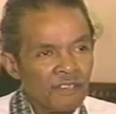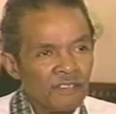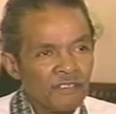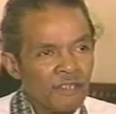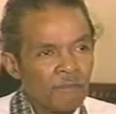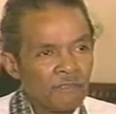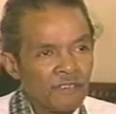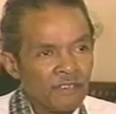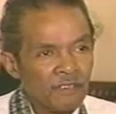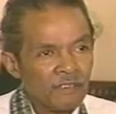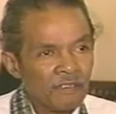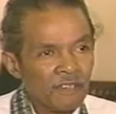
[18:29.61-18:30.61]
septets
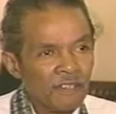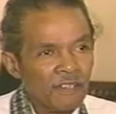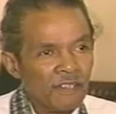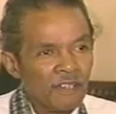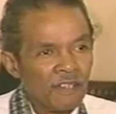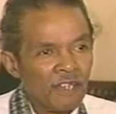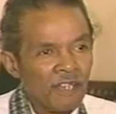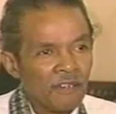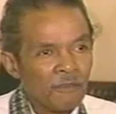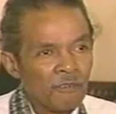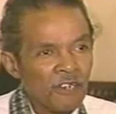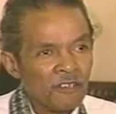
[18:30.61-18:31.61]
that had
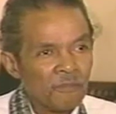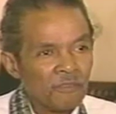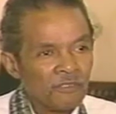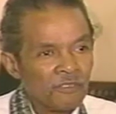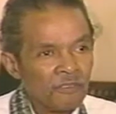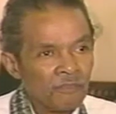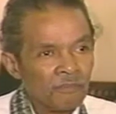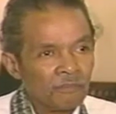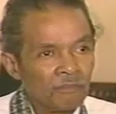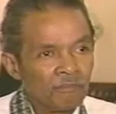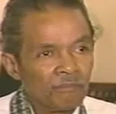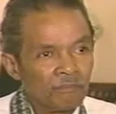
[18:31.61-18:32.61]
arrangements, you know
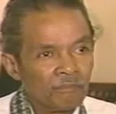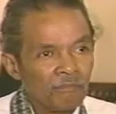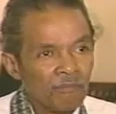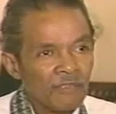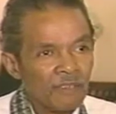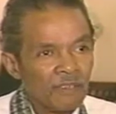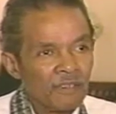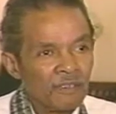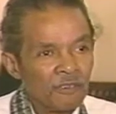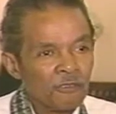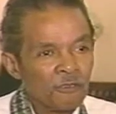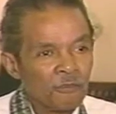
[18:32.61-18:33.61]
the
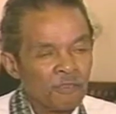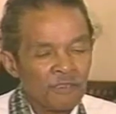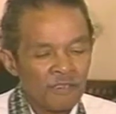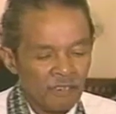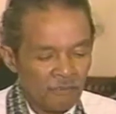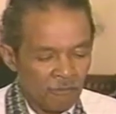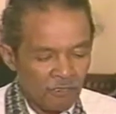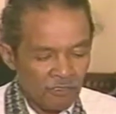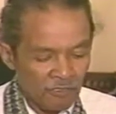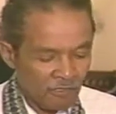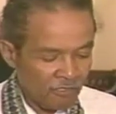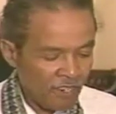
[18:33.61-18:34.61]
group, it, it reached
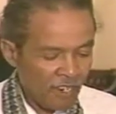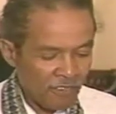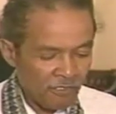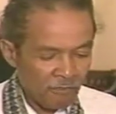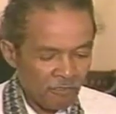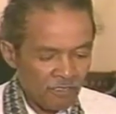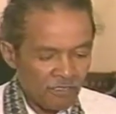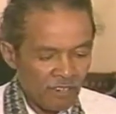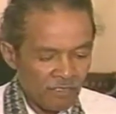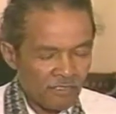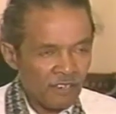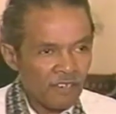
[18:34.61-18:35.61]
the jazz, it reached that
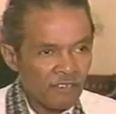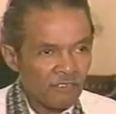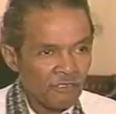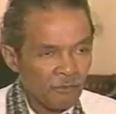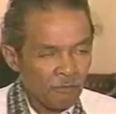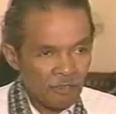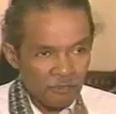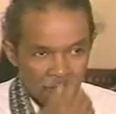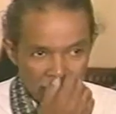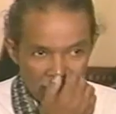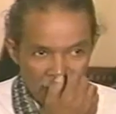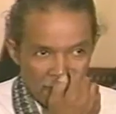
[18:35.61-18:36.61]
stage, you know, where you,
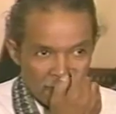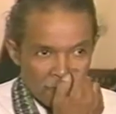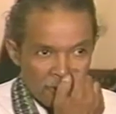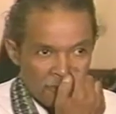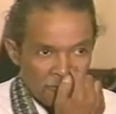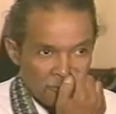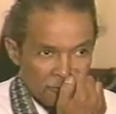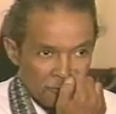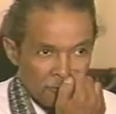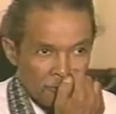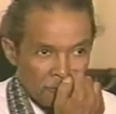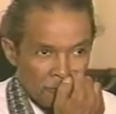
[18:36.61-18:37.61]
you had arrangements, you know.